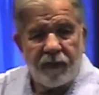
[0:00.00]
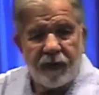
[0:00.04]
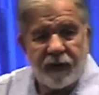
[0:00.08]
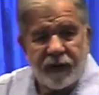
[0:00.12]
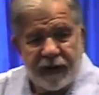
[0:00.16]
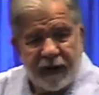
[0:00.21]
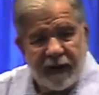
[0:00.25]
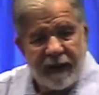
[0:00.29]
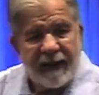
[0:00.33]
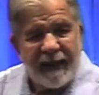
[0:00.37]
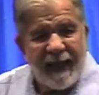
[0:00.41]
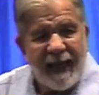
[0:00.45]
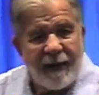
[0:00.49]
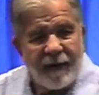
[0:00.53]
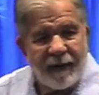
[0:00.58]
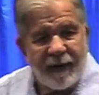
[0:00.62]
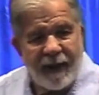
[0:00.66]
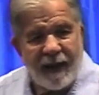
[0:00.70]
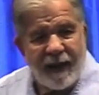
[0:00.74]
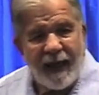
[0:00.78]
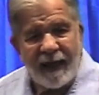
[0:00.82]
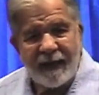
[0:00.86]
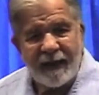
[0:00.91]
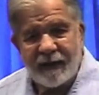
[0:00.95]
sit down
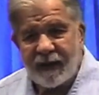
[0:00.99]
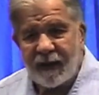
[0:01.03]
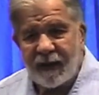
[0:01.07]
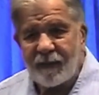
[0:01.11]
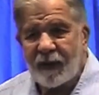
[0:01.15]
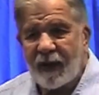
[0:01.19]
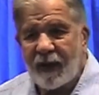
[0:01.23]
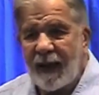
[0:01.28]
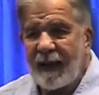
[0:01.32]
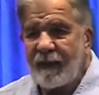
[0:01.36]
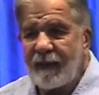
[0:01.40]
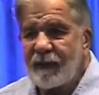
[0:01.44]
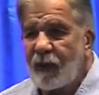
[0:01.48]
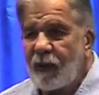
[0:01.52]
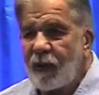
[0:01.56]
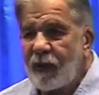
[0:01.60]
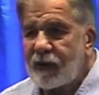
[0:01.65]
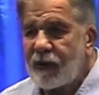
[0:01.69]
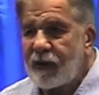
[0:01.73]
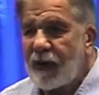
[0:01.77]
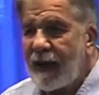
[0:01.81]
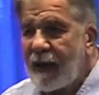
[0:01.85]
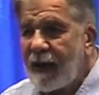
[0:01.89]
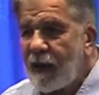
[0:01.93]
at night sometimes and
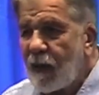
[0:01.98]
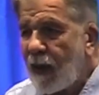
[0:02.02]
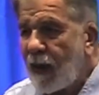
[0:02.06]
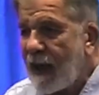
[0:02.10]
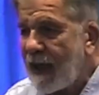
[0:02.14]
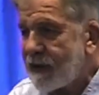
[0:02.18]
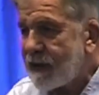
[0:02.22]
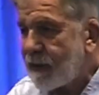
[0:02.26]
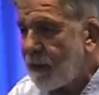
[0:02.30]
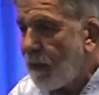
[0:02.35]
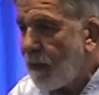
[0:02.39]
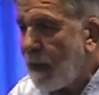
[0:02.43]
we try to watch